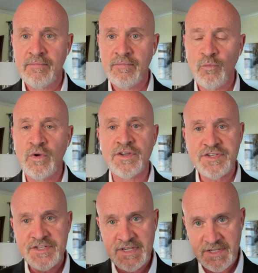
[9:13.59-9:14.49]
will
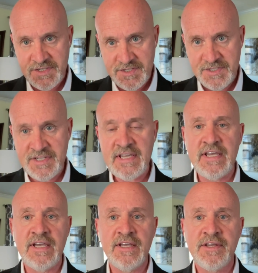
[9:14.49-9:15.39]

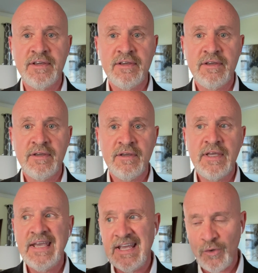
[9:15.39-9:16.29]
succeed
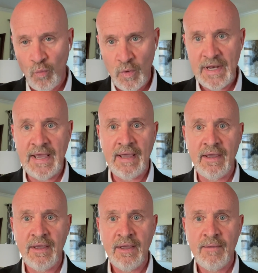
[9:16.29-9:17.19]
in
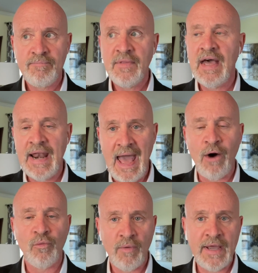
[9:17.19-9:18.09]
winning an
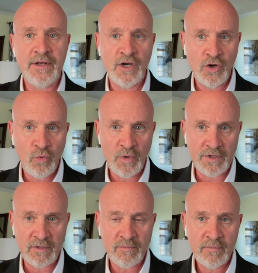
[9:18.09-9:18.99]
outright
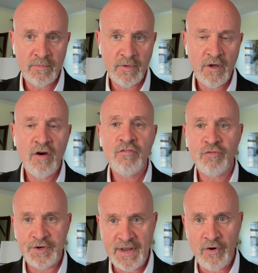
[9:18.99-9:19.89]
acquittal
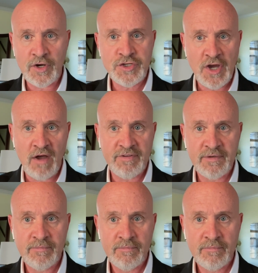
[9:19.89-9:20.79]
for Derek Chauvin.
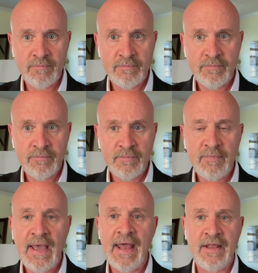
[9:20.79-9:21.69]

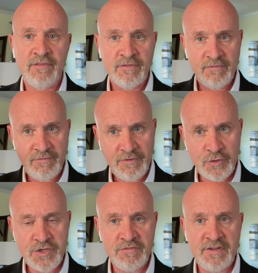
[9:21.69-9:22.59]
And in
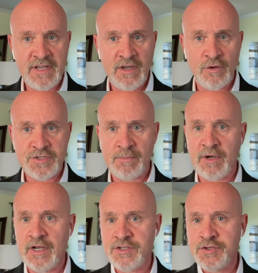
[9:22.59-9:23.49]
future videos, I'm
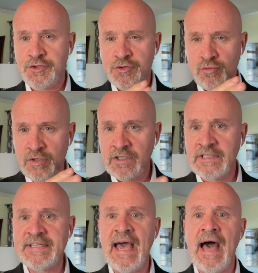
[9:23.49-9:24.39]
going to drill
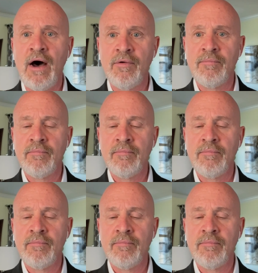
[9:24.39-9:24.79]
down